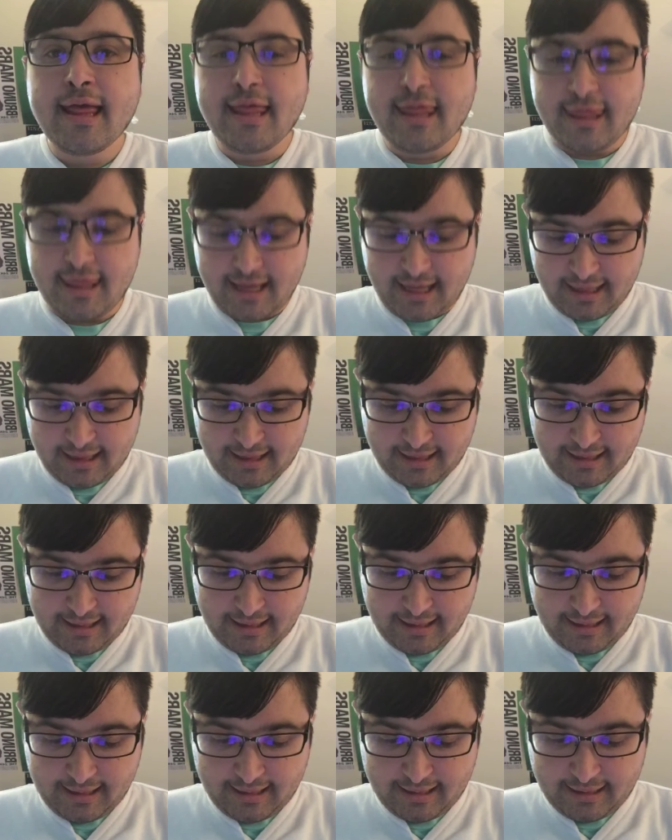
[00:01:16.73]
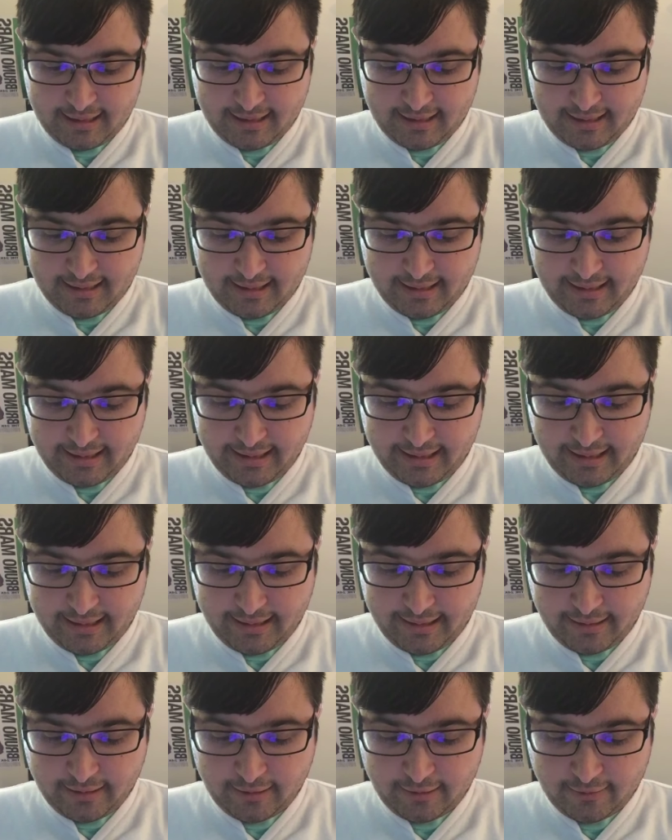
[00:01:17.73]
This is an
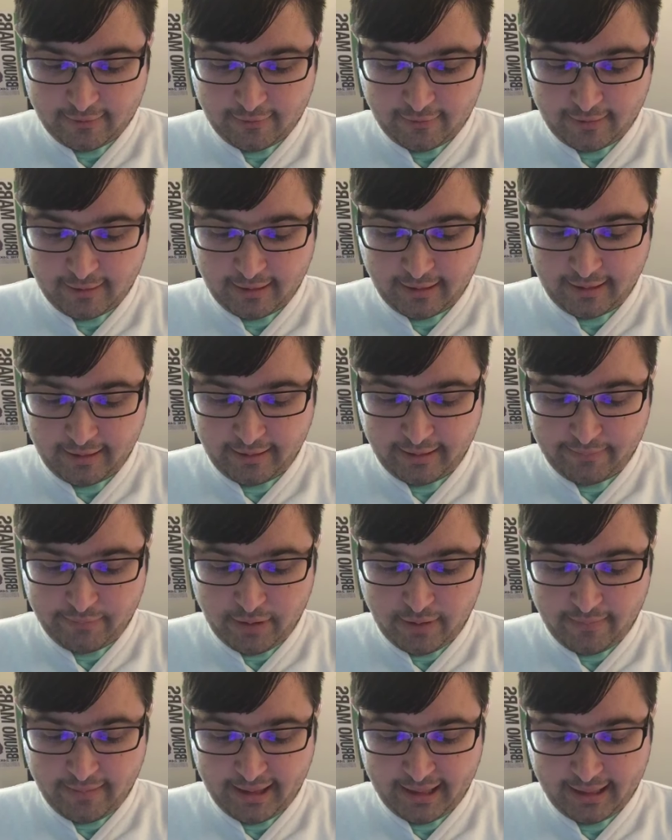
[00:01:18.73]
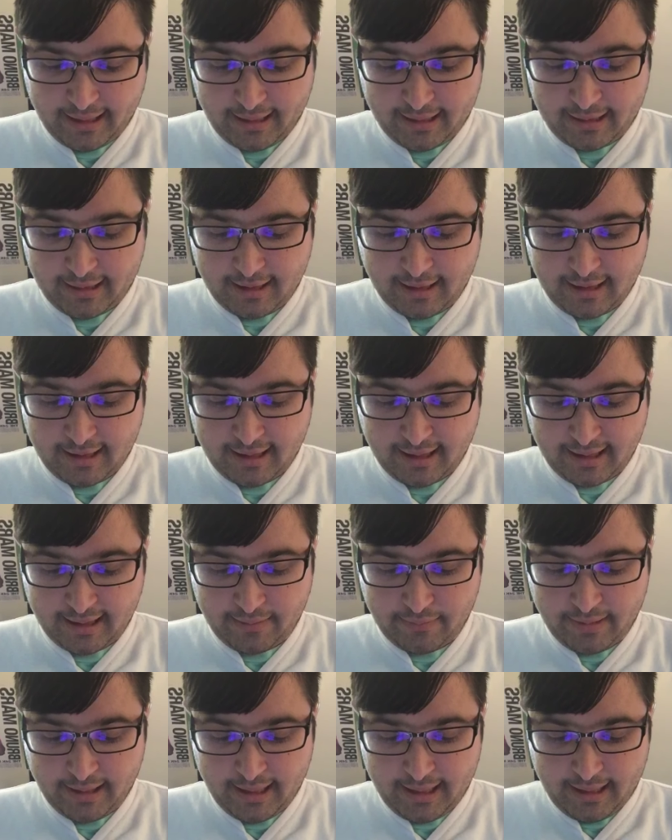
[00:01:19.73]
extraordinary moment in the
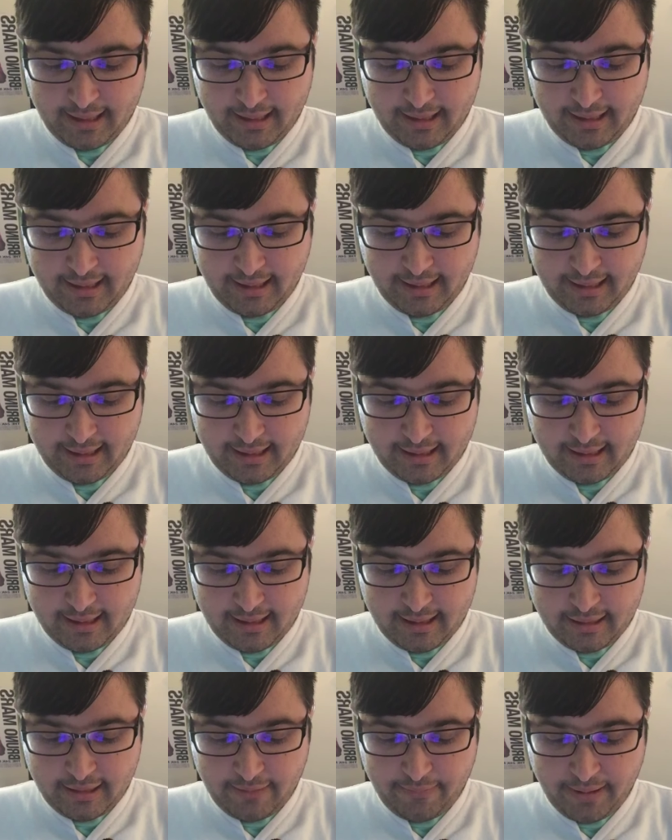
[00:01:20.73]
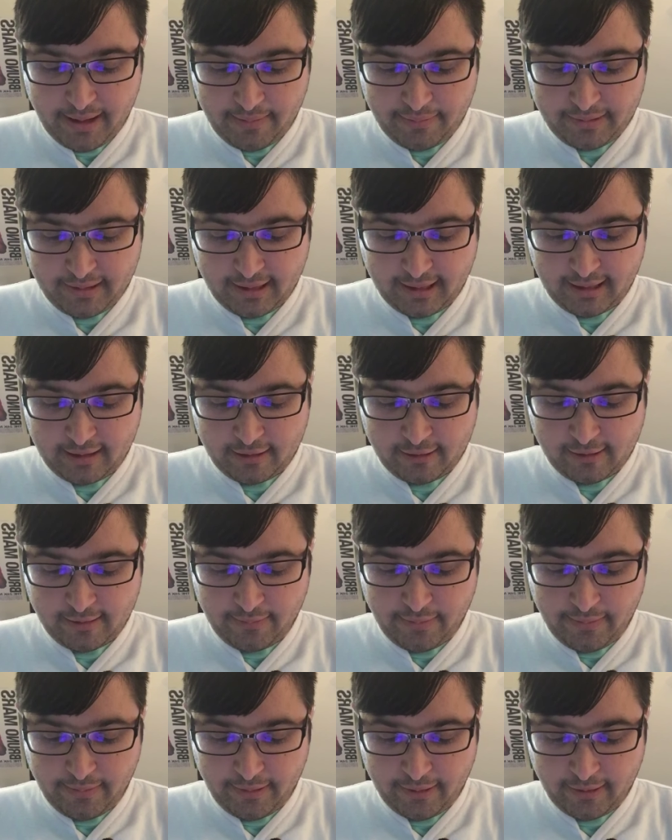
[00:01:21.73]
time, and the Pepsi
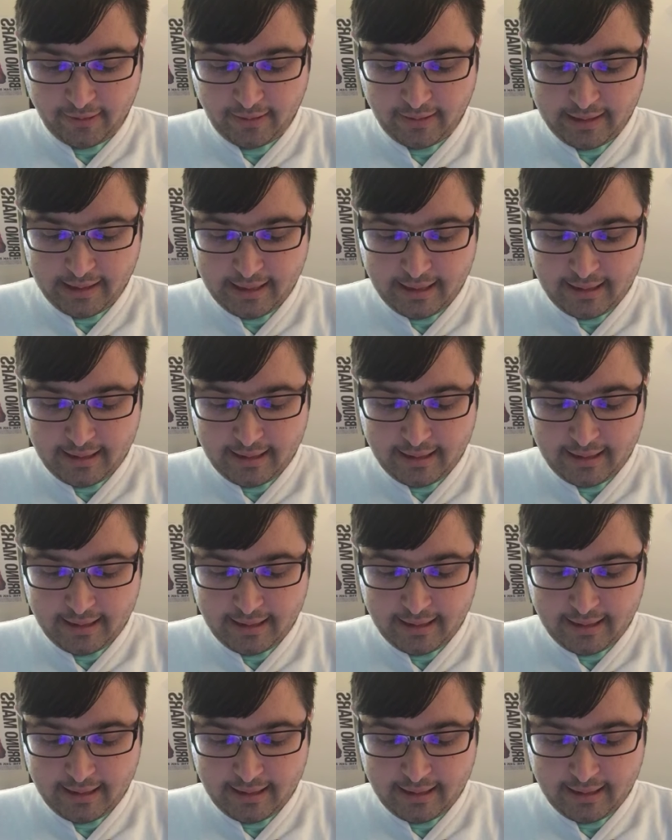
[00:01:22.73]
Super Bowl